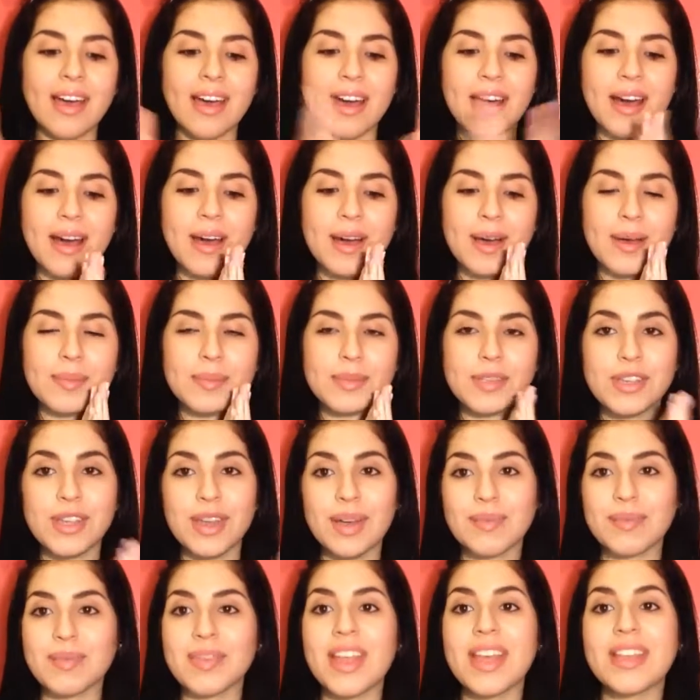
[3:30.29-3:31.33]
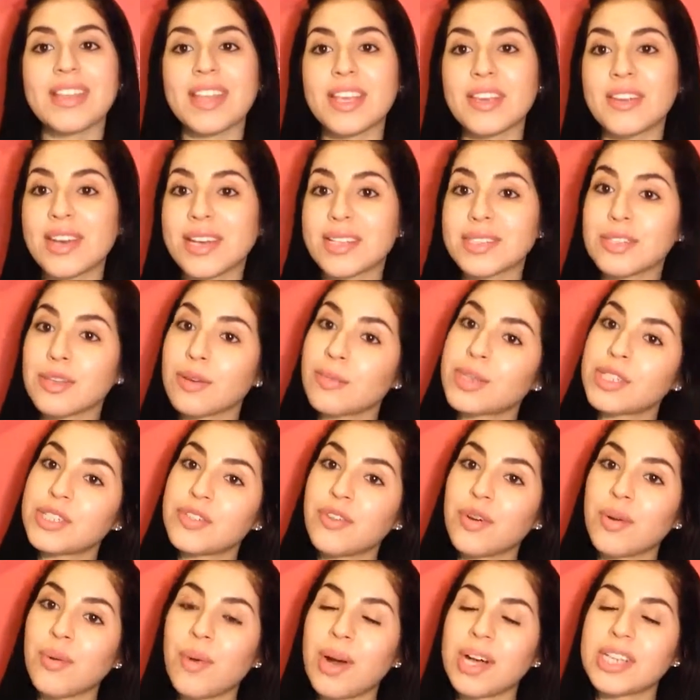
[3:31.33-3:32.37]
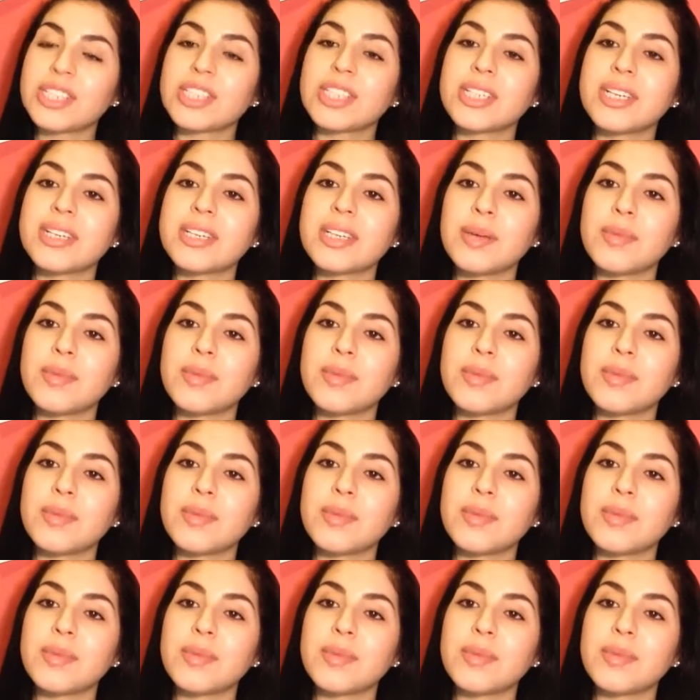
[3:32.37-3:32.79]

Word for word: Um, so, yeah. Thank you guys so much for watching.